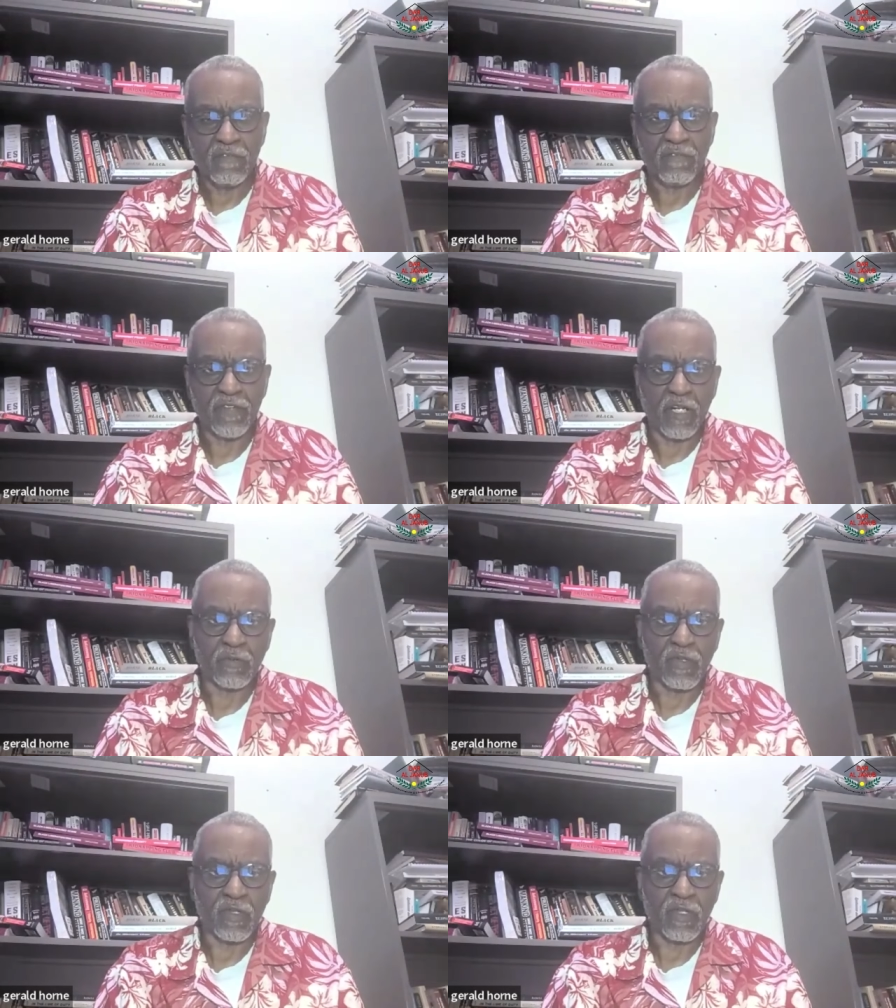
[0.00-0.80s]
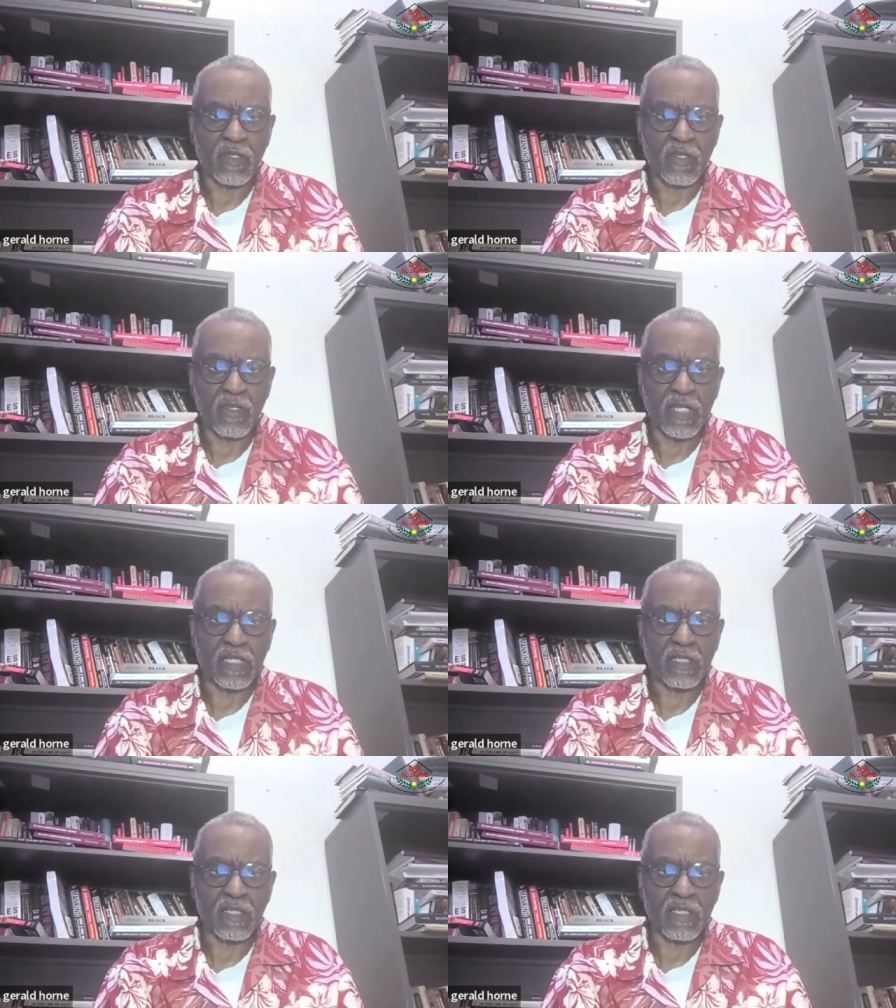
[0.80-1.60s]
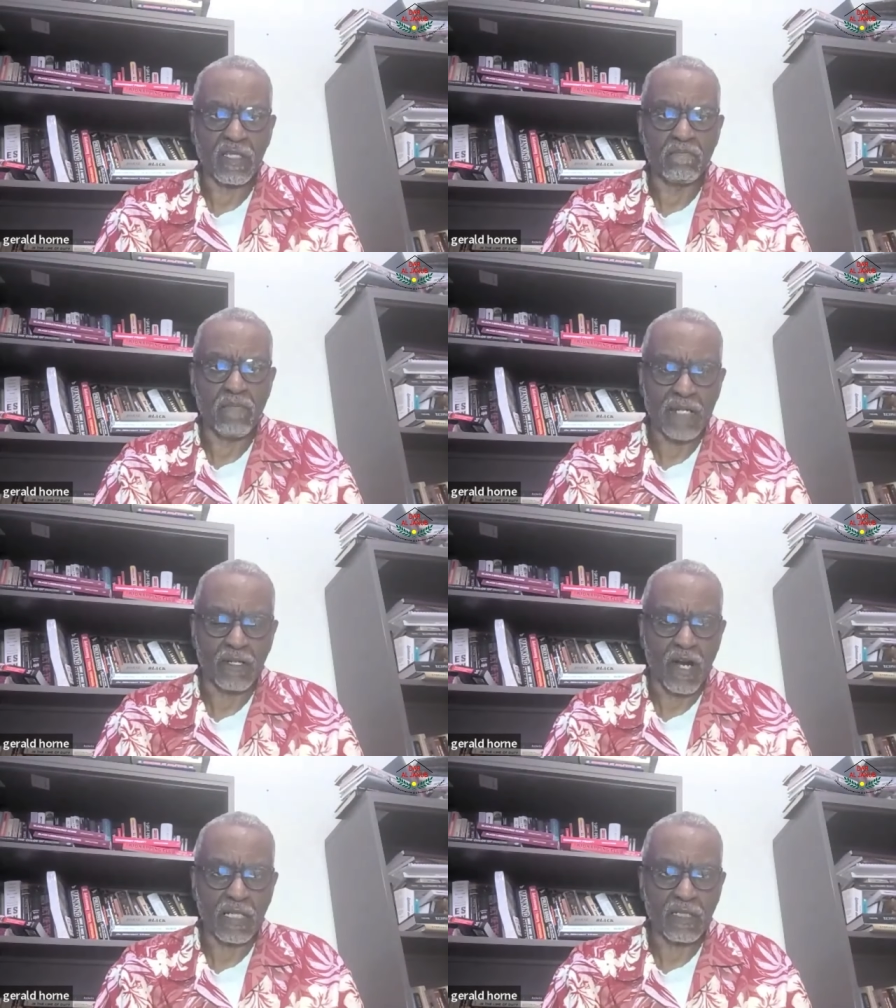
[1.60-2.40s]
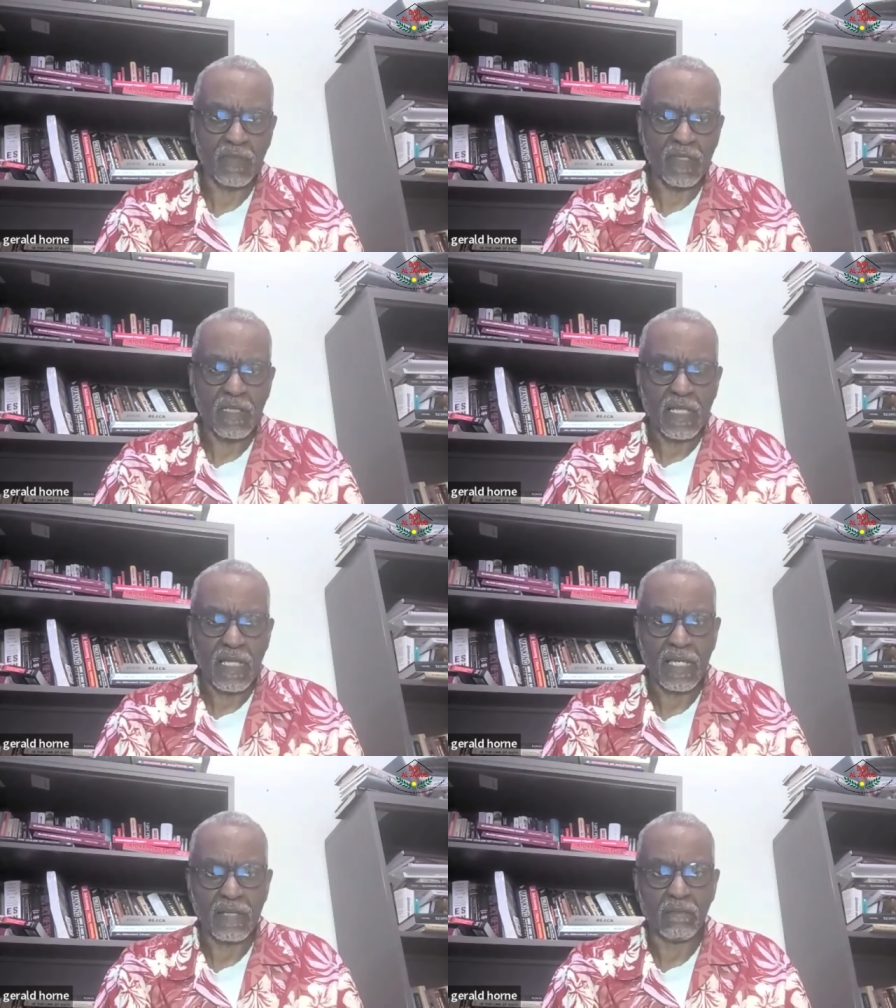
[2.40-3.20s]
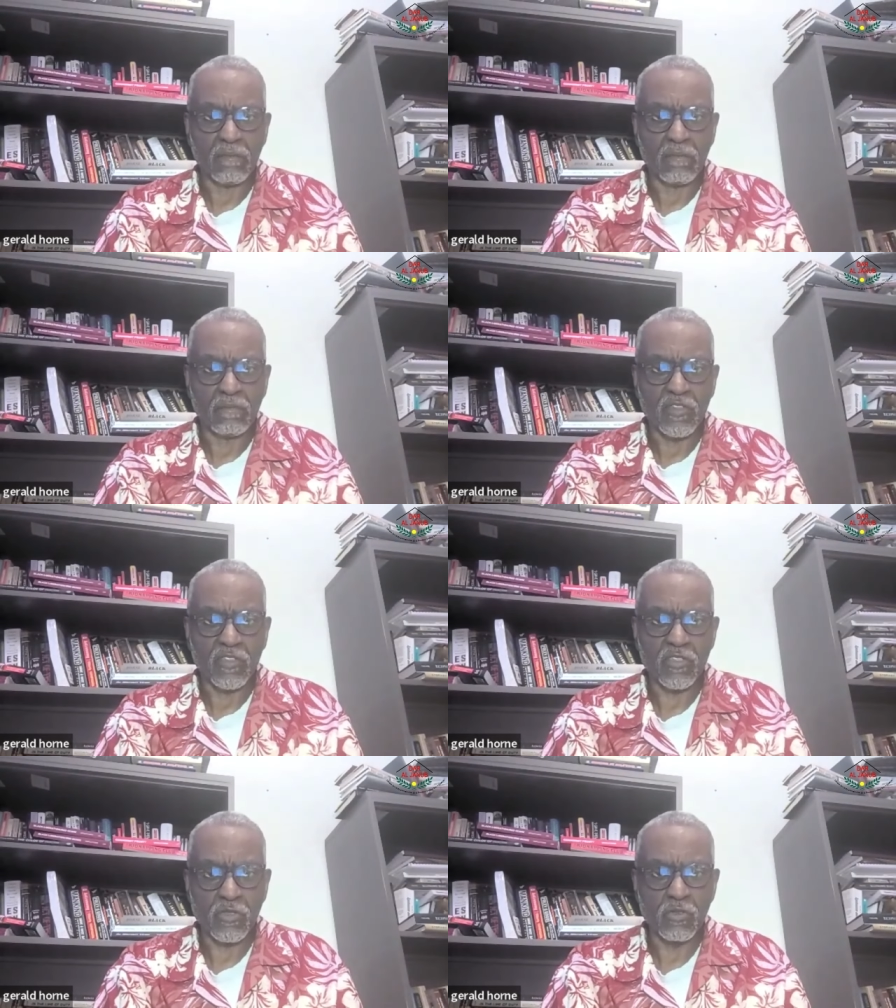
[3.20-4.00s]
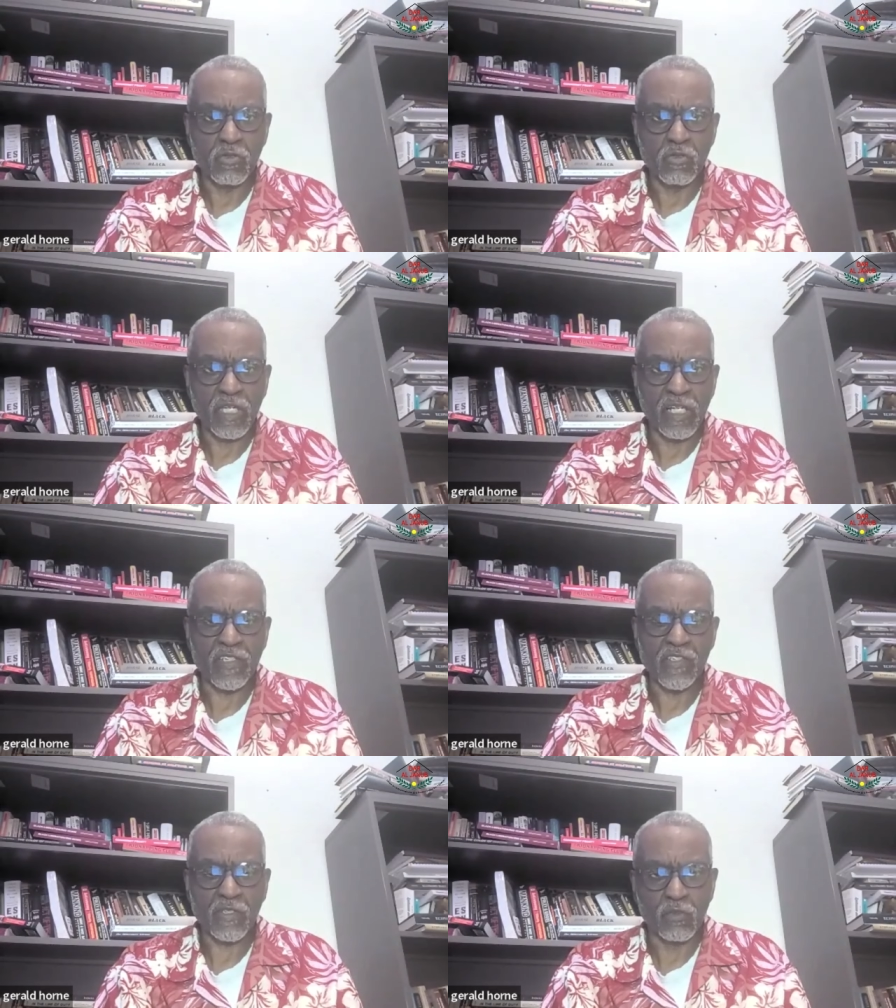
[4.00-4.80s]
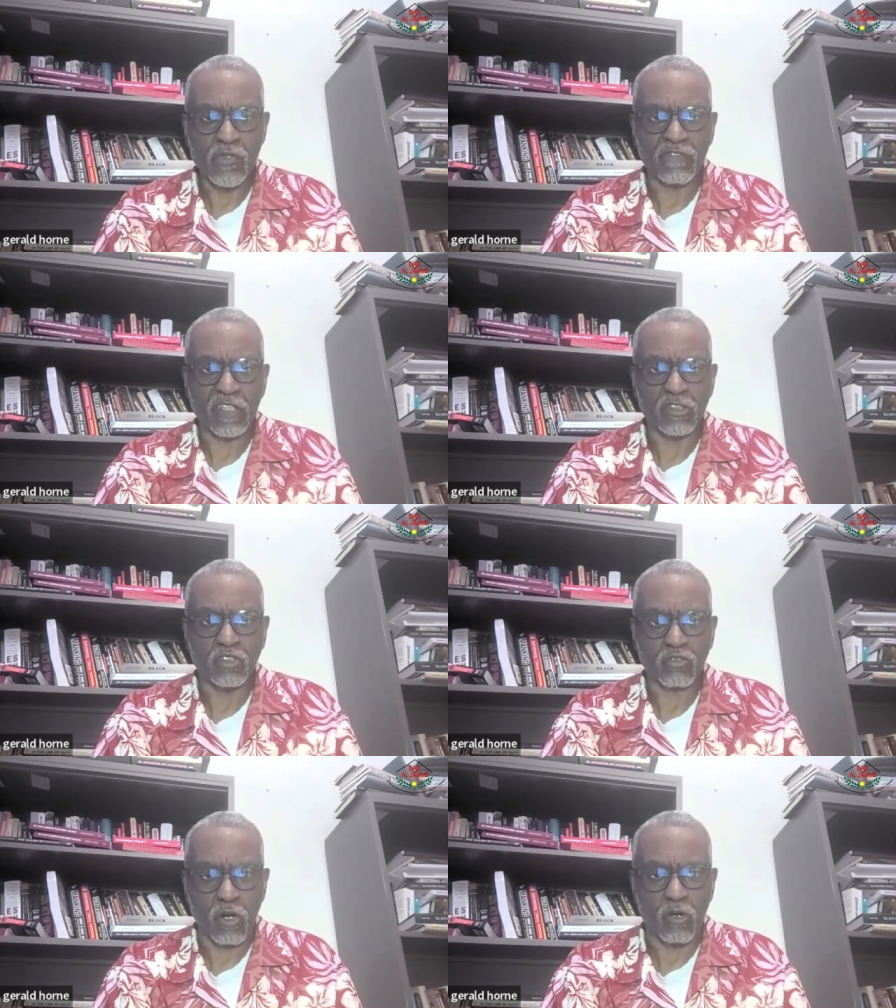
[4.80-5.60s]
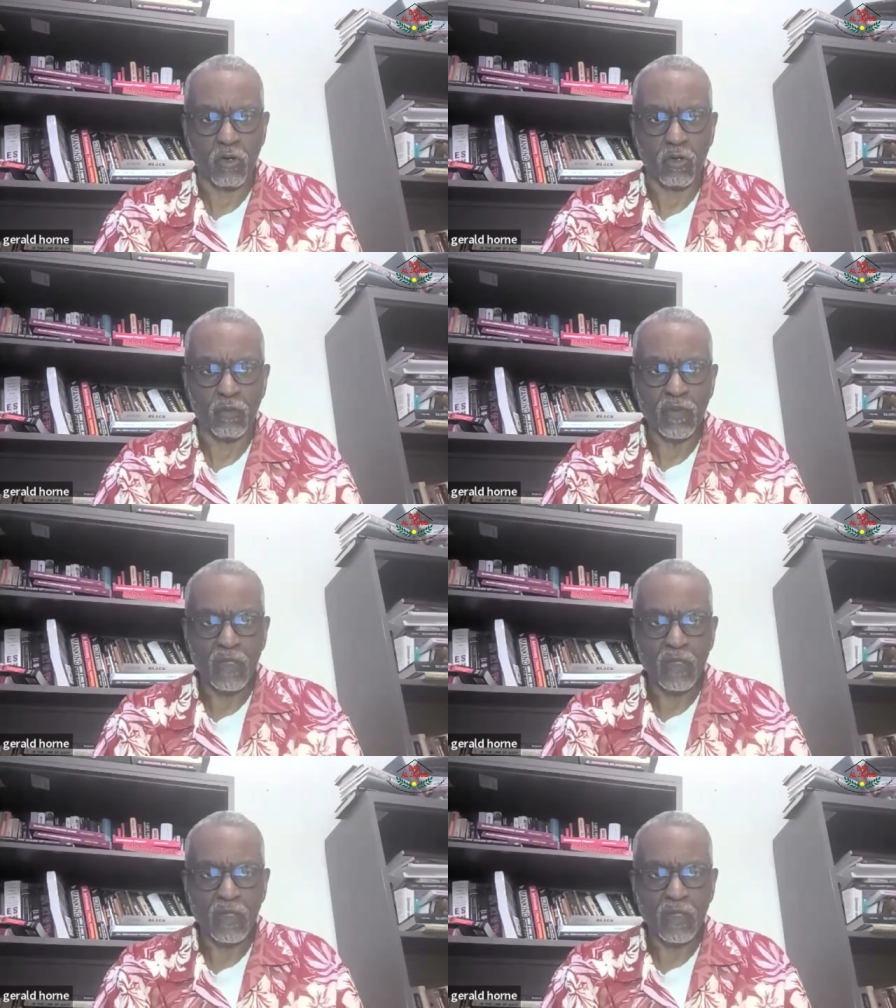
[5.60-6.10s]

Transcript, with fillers: felt that the monarch had too exclusive control